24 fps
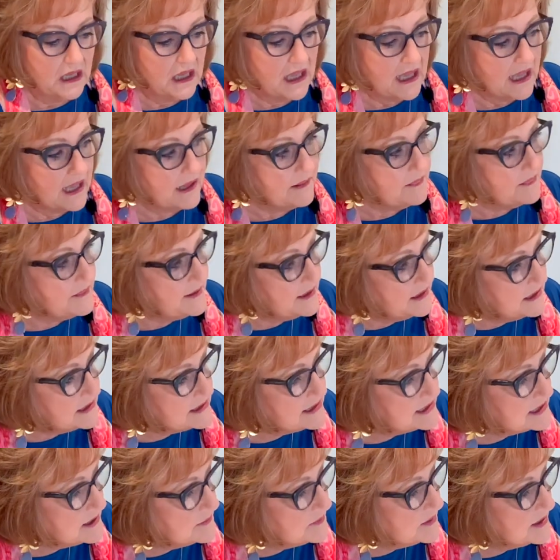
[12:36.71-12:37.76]
And then
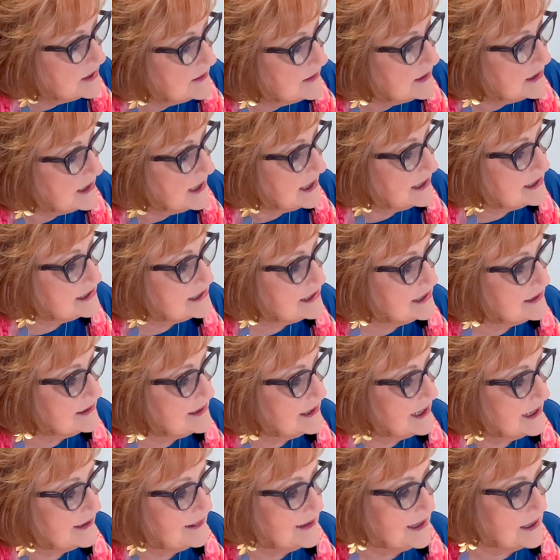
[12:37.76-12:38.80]
something that I did
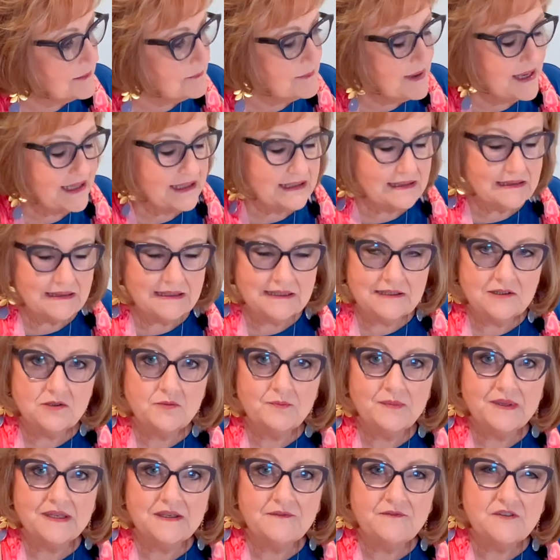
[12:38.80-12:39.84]
that I think made a little
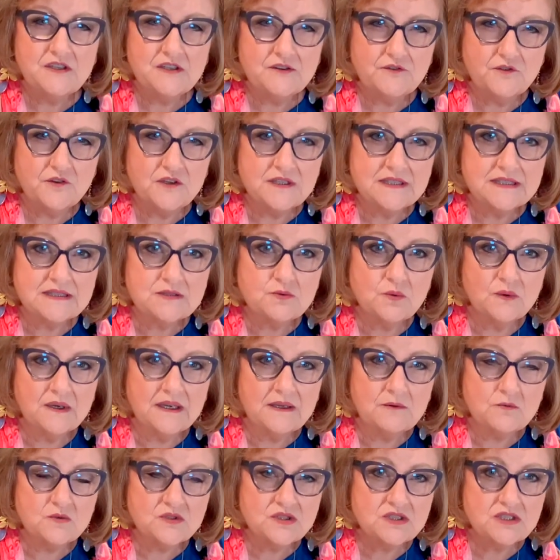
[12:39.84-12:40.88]
bit of difference when
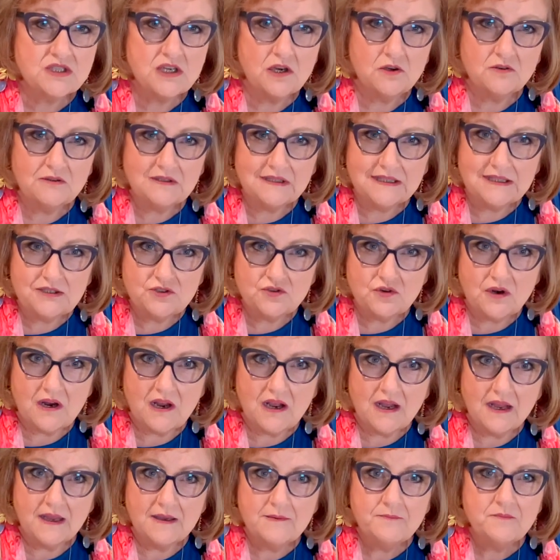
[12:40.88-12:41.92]
it was totally
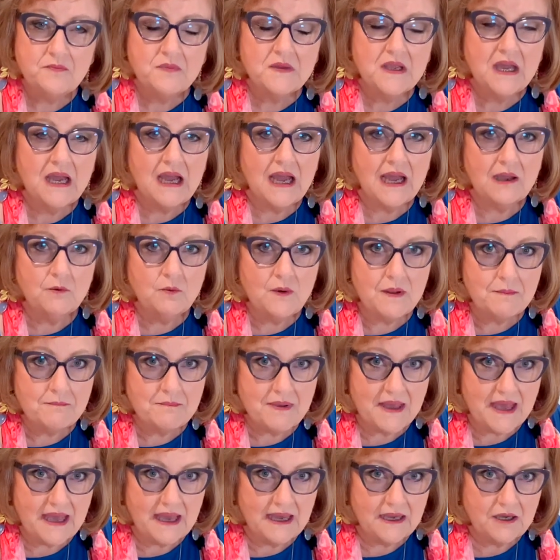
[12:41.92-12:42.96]
dry, I went
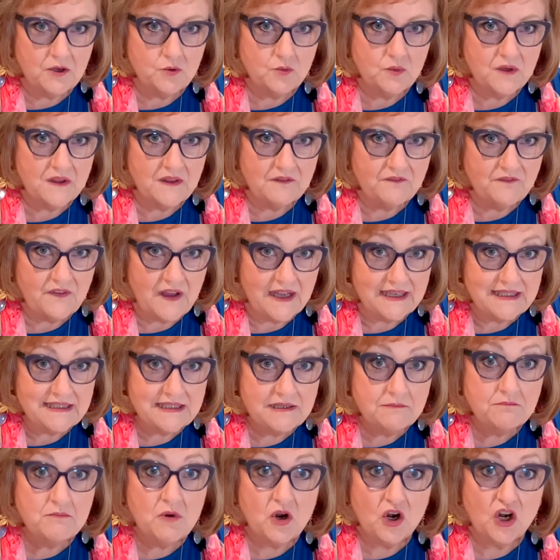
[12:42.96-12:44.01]
back with a fine
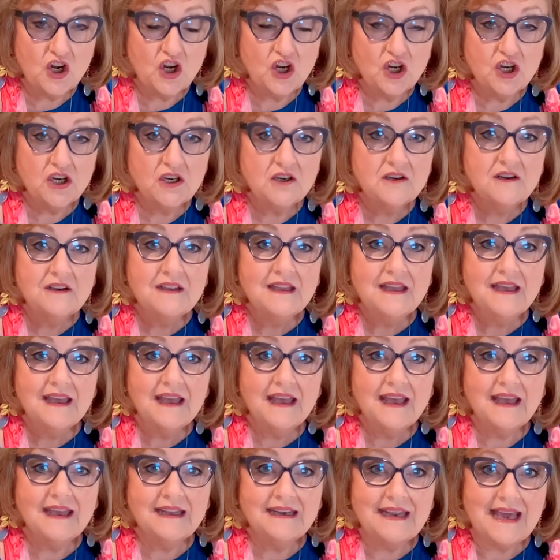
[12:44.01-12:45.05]
tip marker
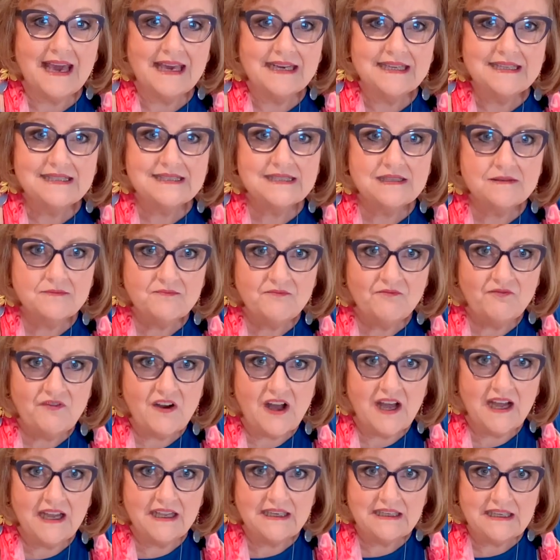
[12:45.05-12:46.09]
and added some
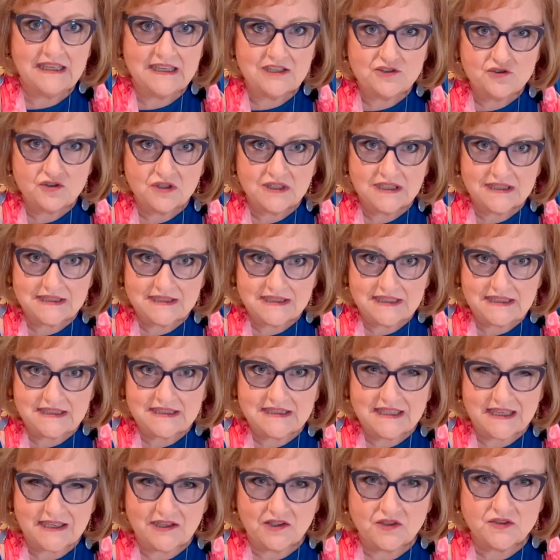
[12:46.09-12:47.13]
fine, intricate
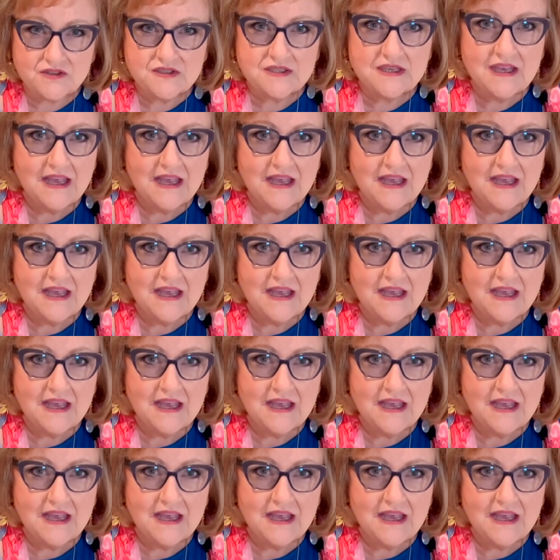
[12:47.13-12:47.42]
details.